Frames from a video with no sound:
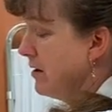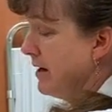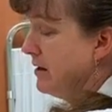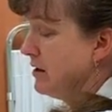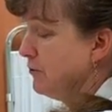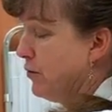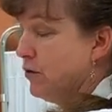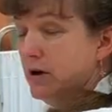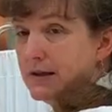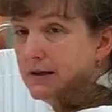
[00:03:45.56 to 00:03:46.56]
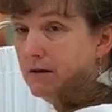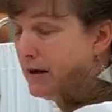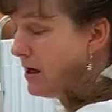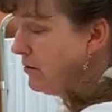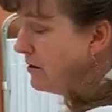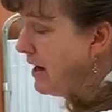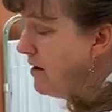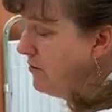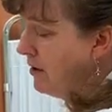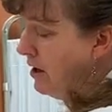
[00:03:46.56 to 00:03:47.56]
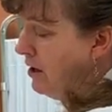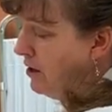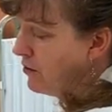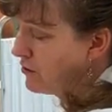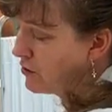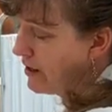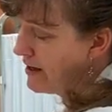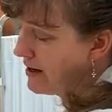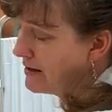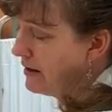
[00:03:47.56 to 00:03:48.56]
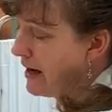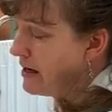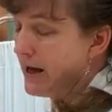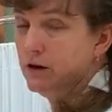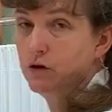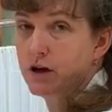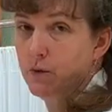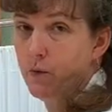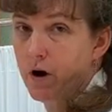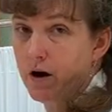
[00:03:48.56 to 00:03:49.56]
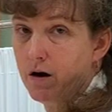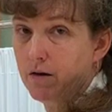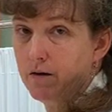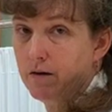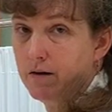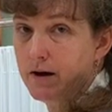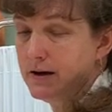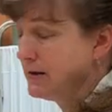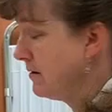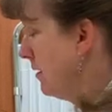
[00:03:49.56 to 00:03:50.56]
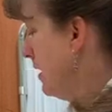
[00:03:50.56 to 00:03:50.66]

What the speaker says: and then to pull his little heel down or straighten out his leg and look at where his